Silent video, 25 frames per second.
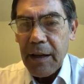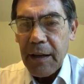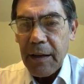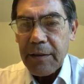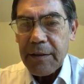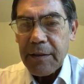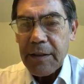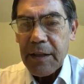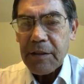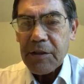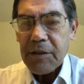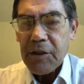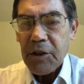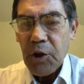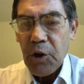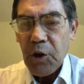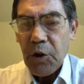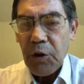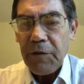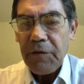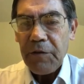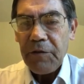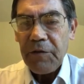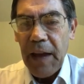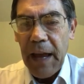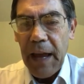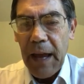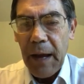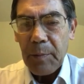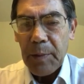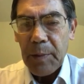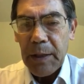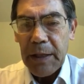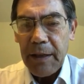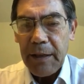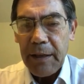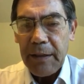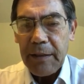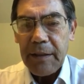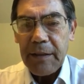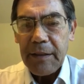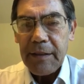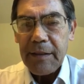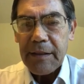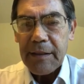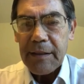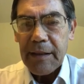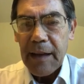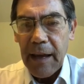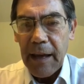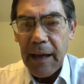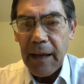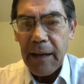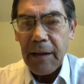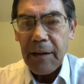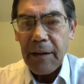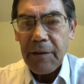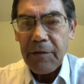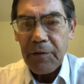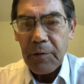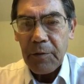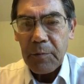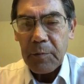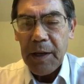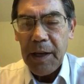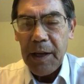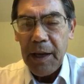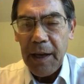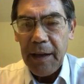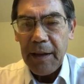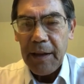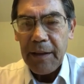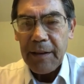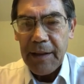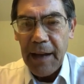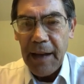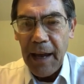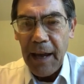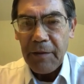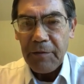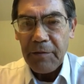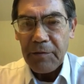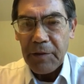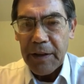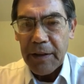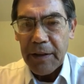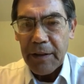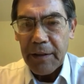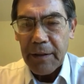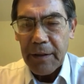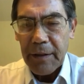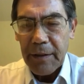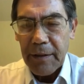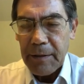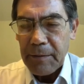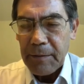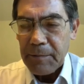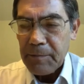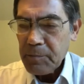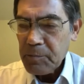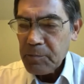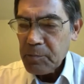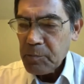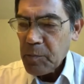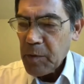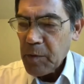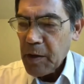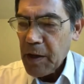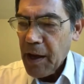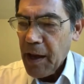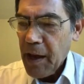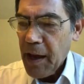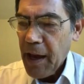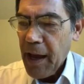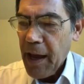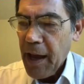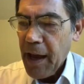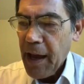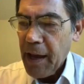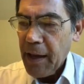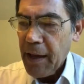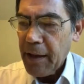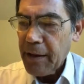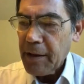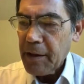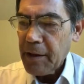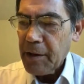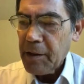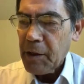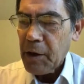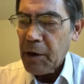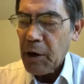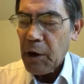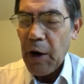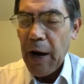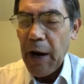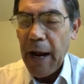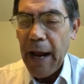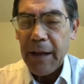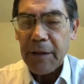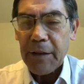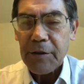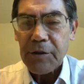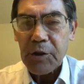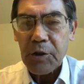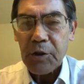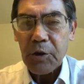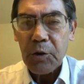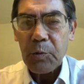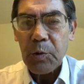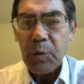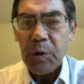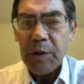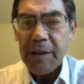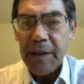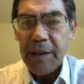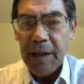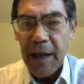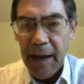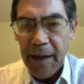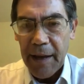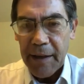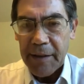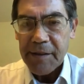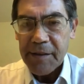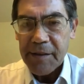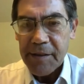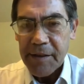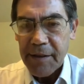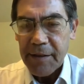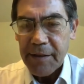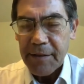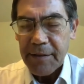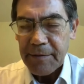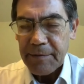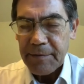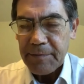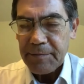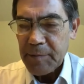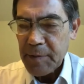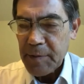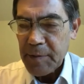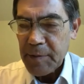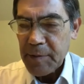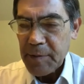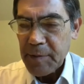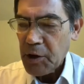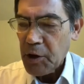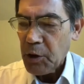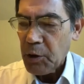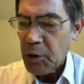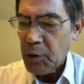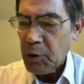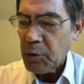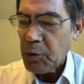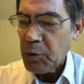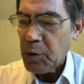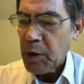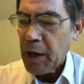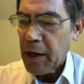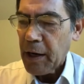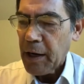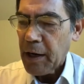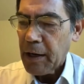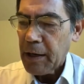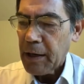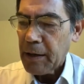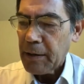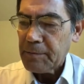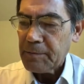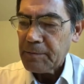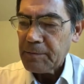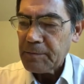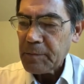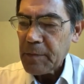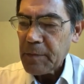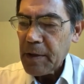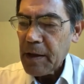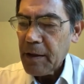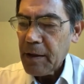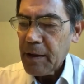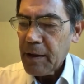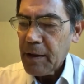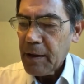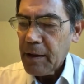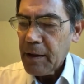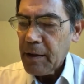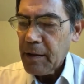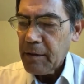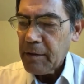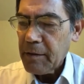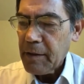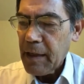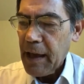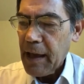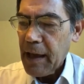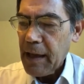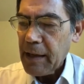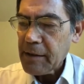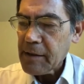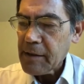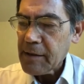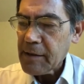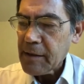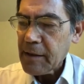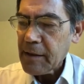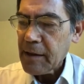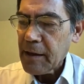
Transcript: does your family descend from King David? And their answer was yes. So that's